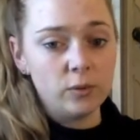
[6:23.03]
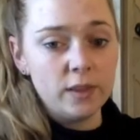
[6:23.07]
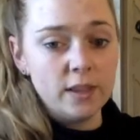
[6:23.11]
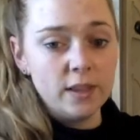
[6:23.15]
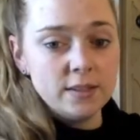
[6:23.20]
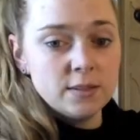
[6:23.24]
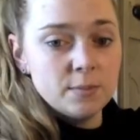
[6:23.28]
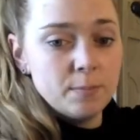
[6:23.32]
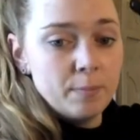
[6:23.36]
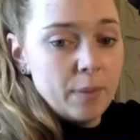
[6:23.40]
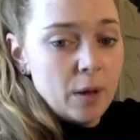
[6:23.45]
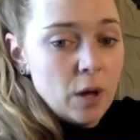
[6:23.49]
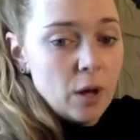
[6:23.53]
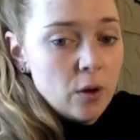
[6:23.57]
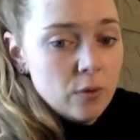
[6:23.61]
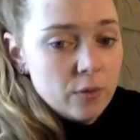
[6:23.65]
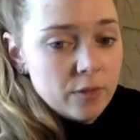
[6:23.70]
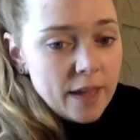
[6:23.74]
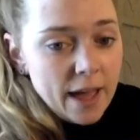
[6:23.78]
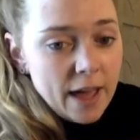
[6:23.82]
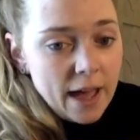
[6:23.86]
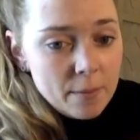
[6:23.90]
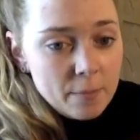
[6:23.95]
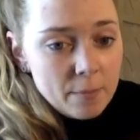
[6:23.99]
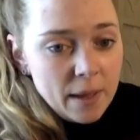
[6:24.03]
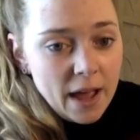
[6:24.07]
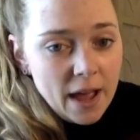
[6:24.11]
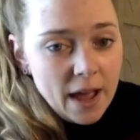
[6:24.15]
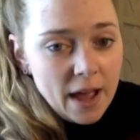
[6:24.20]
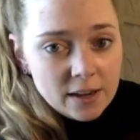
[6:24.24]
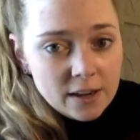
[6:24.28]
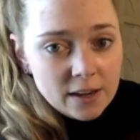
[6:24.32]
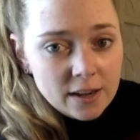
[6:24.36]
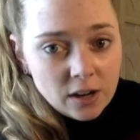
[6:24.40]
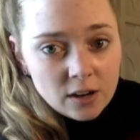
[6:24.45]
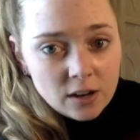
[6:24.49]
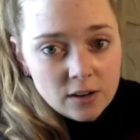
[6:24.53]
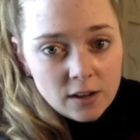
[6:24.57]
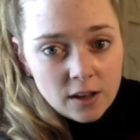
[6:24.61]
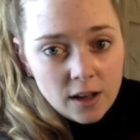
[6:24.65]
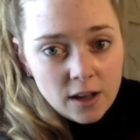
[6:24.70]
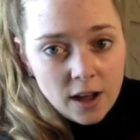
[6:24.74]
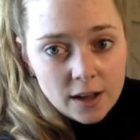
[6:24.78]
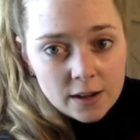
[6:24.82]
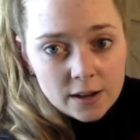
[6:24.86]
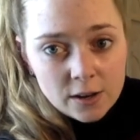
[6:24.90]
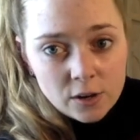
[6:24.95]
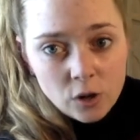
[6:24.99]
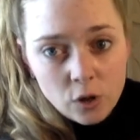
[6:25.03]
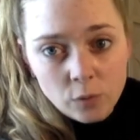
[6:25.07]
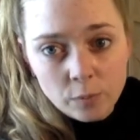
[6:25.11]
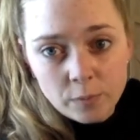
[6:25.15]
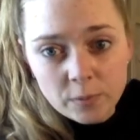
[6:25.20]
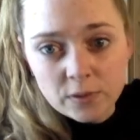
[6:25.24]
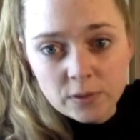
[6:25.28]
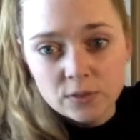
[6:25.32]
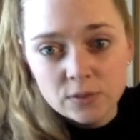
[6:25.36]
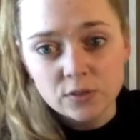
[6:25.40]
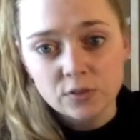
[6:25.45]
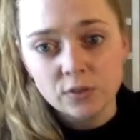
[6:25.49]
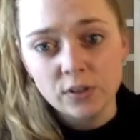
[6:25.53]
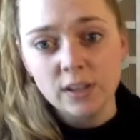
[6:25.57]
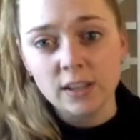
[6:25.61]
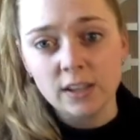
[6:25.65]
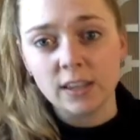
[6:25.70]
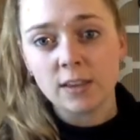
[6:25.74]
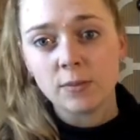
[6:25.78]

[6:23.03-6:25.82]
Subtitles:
Let's bow that pattern on an open string.